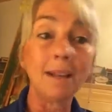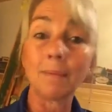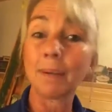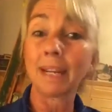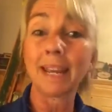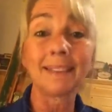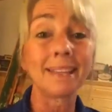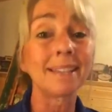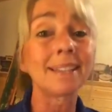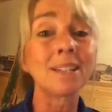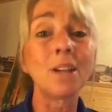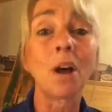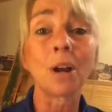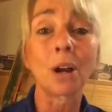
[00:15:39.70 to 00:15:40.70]
But again, it's
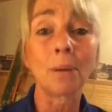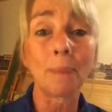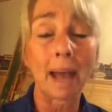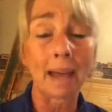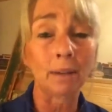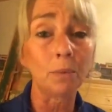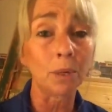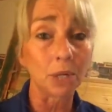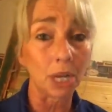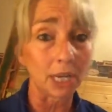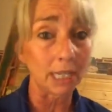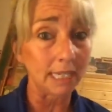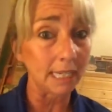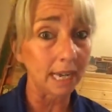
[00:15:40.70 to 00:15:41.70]
not our battle. We're not
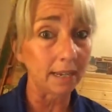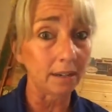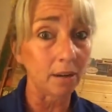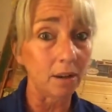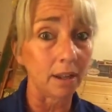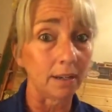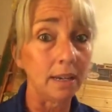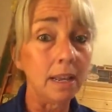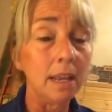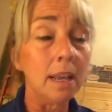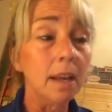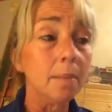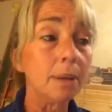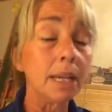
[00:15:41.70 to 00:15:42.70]
going to take it on.
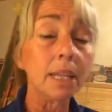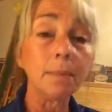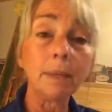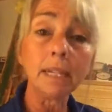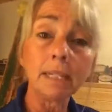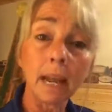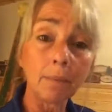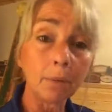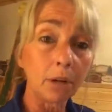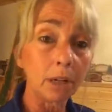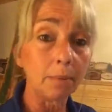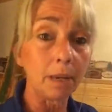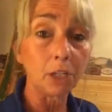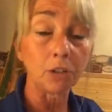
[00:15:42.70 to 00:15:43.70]
But in the meantime, we're going
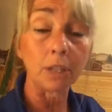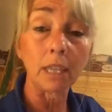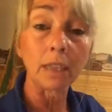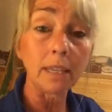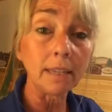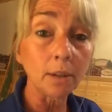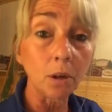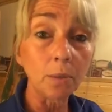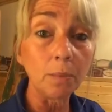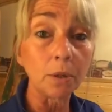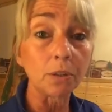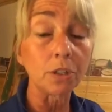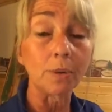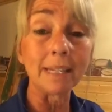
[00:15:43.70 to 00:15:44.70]
to make sure that these
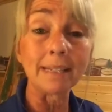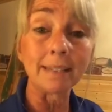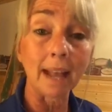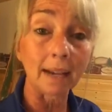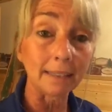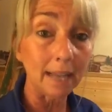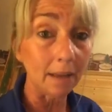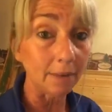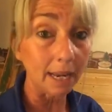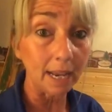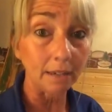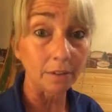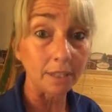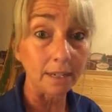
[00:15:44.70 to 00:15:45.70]
homeowners know exactly how to
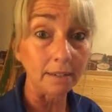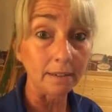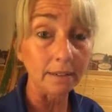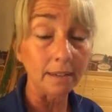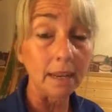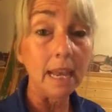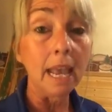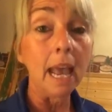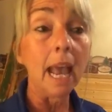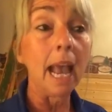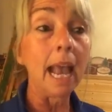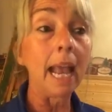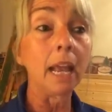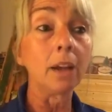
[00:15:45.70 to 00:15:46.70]
handle things.
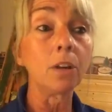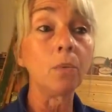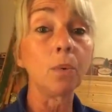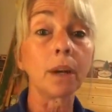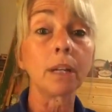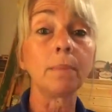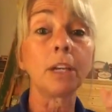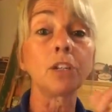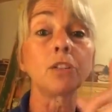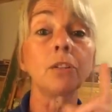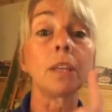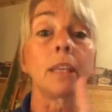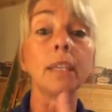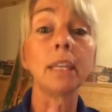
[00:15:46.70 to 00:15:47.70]
And we're going to make sure
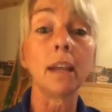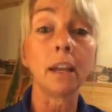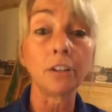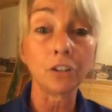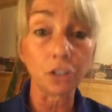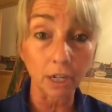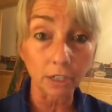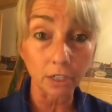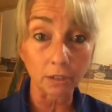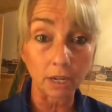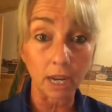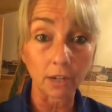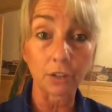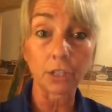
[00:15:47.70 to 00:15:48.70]
that the adjuster
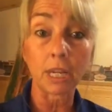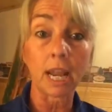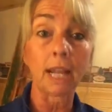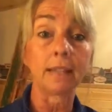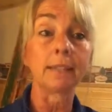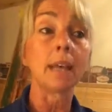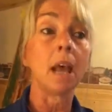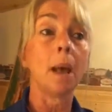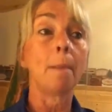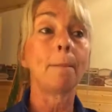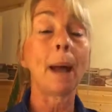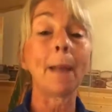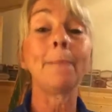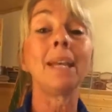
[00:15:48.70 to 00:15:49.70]
understands
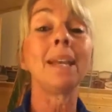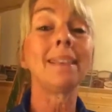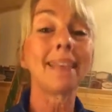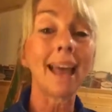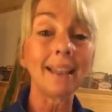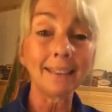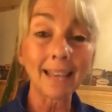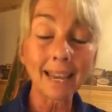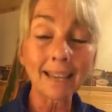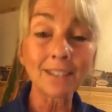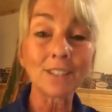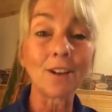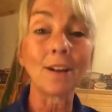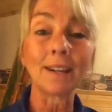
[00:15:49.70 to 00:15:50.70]
by being that
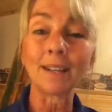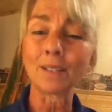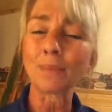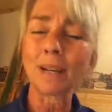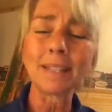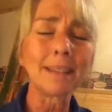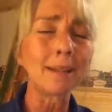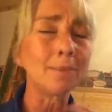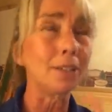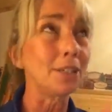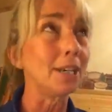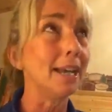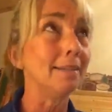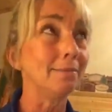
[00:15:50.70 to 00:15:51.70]
liaison, as Ray said, which
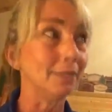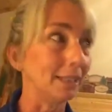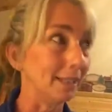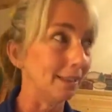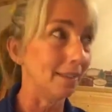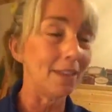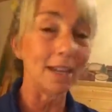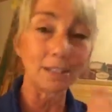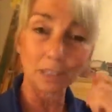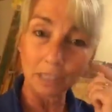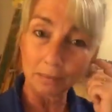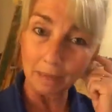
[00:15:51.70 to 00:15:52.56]
again, really love that term.